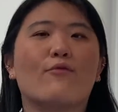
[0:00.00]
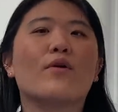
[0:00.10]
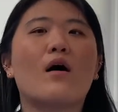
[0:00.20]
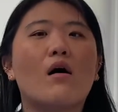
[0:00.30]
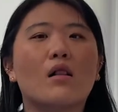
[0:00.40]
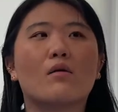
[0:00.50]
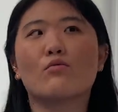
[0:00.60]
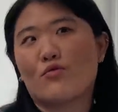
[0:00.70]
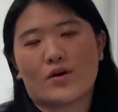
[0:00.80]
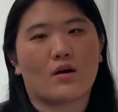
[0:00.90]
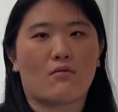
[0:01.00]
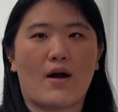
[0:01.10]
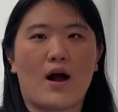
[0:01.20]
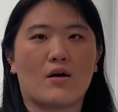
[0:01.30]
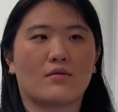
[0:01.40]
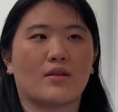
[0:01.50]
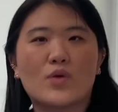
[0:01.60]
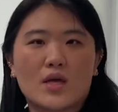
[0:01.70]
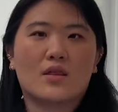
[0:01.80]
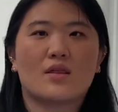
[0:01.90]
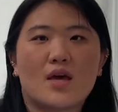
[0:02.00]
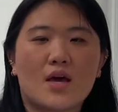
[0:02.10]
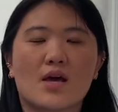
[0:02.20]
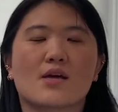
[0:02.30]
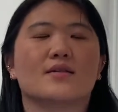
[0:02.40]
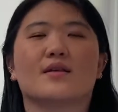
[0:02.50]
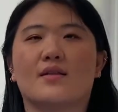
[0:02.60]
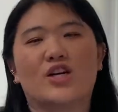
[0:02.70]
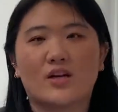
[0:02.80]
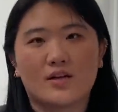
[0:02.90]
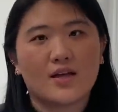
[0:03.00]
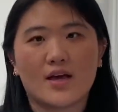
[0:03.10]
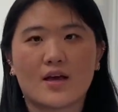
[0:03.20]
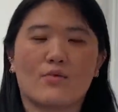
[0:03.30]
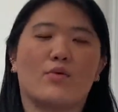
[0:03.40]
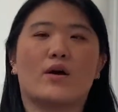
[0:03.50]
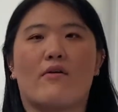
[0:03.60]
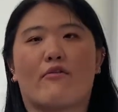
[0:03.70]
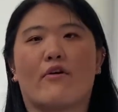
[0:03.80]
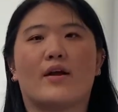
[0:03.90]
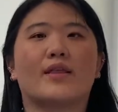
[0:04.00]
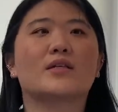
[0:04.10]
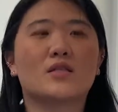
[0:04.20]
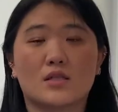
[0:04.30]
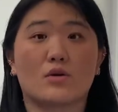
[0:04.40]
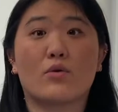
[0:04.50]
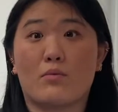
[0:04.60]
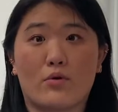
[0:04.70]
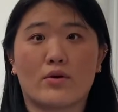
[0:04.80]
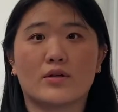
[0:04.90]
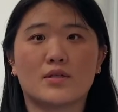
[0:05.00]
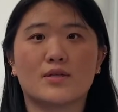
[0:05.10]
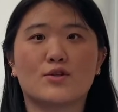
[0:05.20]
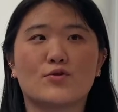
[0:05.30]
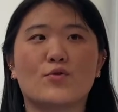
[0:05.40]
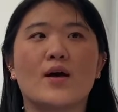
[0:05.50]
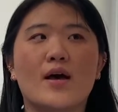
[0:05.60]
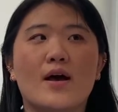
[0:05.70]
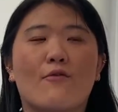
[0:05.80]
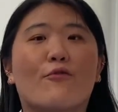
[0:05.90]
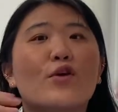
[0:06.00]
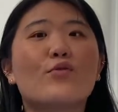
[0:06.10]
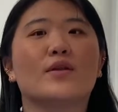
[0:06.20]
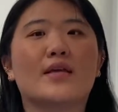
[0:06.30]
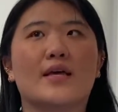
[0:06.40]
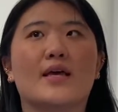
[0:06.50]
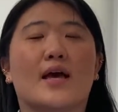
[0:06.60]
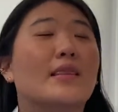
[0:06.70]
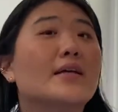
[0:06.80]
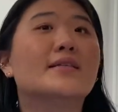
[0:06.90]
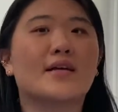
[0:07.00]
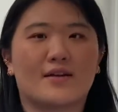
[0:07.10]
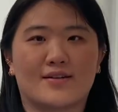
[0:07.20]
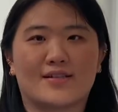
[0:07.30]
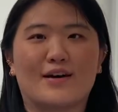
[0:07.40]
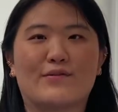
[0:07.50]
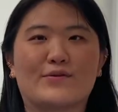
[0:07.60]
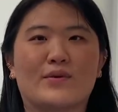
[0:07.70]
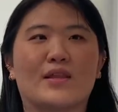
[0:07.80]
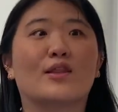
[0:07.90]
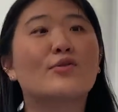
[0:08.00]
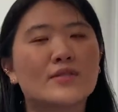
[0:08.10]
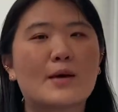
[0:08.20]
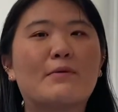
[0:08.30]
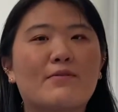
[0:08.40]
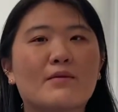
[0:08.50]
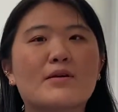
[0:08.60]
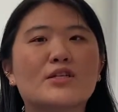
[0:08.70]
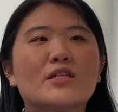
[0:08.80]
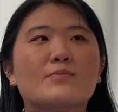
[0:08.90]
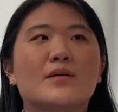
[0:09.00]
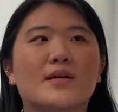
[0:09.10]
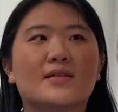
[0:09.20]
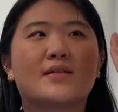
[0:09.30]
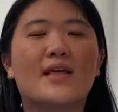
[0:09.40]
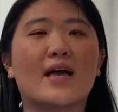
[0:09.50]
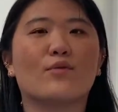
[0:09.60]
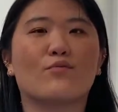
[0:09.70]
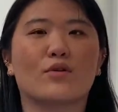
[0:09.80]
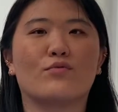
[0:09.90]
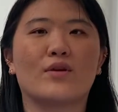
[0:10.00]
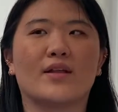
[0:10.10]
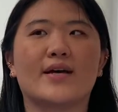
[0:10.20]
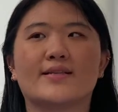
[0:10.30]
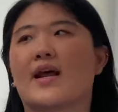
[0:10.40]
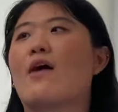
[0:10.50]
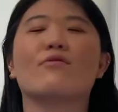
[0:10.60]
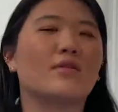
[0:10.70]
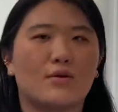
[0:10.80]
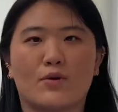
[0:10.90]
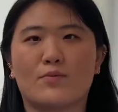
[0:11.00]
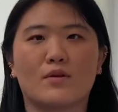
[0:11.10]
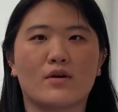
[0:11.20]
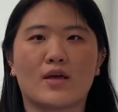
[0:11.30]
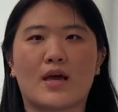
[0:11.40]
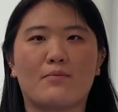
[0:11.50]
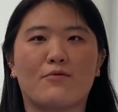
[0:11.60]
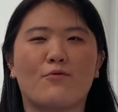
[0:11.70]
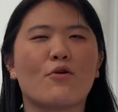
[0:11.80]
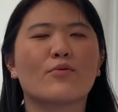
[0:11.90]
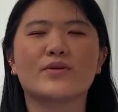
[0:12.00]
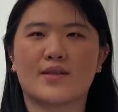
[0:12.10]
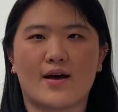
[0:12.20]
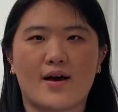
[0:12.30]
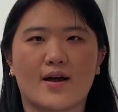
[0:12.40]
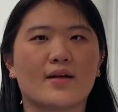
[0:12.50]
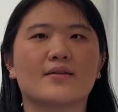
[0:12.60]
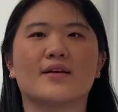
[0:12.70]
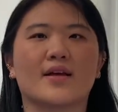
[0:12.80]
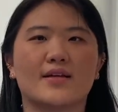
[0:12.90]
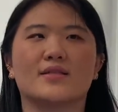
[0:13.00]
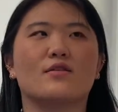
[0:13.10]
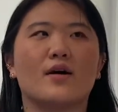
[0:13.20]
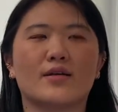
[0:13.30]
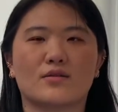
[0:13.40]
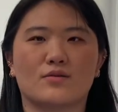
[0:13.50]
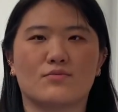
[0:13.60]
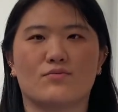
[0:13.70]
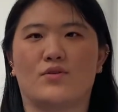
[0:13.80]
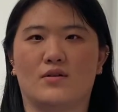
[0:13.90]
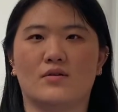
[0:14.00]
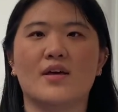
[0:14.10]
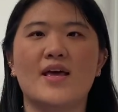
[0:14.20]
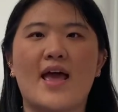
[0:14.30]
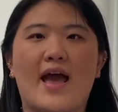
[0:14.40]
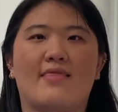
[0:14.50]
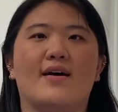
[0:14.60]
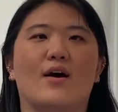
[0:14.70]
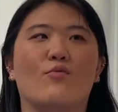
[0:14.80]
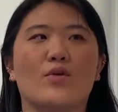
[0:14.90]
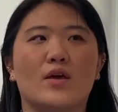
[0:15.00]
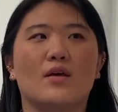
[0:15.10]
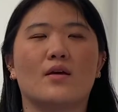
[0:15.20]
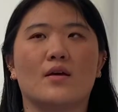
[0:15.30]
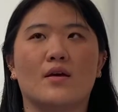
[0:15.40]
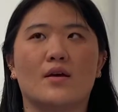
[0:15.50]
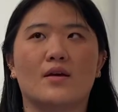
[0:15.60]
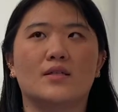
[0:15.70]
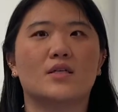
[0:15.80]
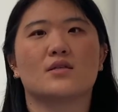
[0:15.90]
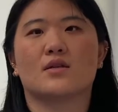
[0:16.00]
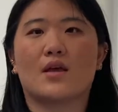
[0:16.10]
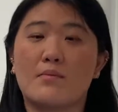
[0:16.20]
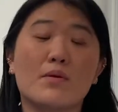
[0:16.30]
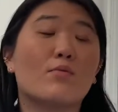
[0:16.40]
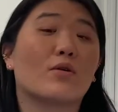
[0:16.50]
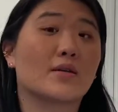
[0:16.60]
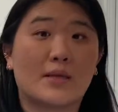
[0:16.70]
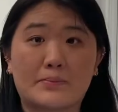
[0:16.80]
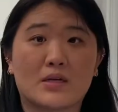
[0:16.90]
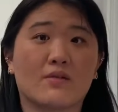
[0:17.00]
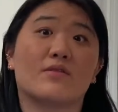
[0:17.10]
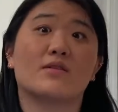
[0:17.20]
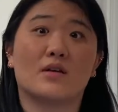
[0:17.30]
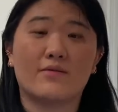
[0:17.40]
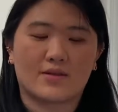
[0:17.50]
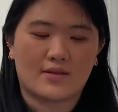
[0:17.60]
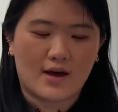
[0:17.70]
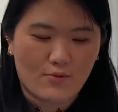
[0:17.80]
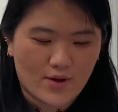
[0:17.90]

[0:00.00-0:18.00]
We all are moving around, doing things and jiggling and whatever, and that's just so important to frequently inundate ourselves with those type of images, because then we'll realize that everything we've been looking at before was a lie and like it's not real, and that we just can be more accepting of ourselves in that